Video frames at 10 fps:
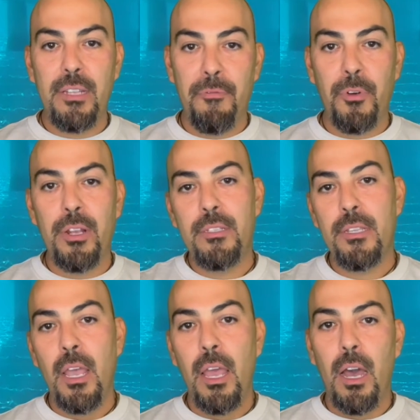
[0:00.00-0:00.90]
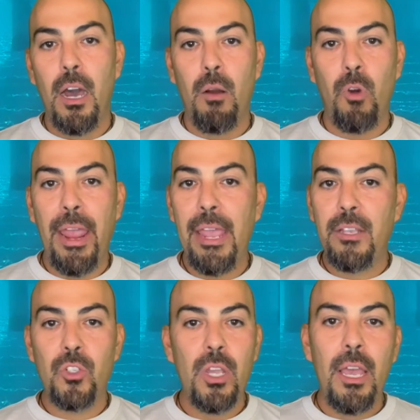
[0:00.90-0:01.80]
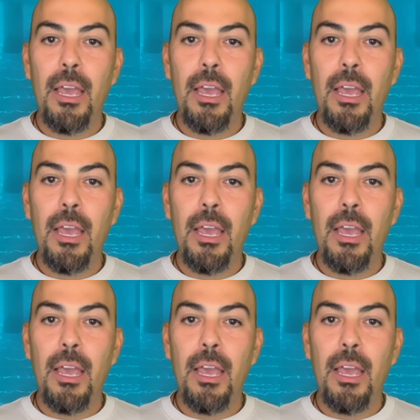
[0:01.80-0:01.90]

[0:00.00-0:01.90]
difference range.